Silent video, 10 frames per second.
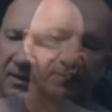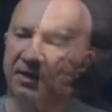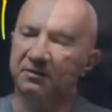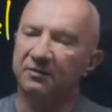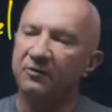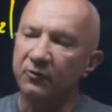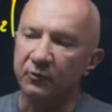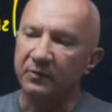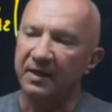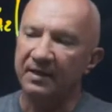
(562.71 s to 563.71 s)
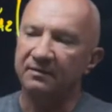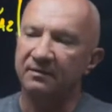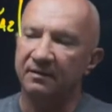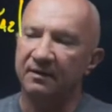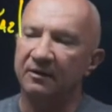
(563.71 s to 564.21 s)
assume that,
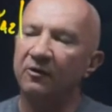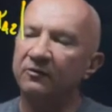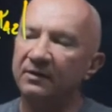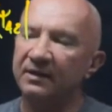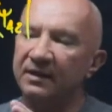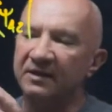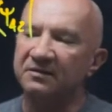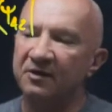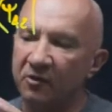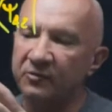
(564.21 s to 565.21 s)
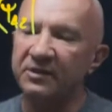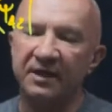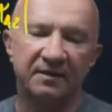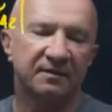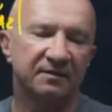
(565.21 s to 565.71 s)
can only
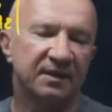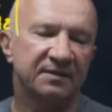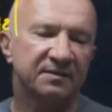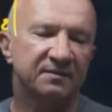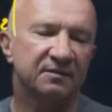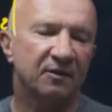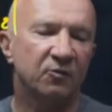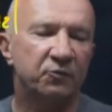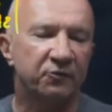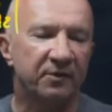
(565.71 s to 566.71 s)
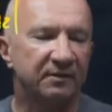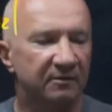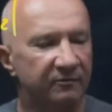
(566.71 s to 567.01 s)
associate the density operator,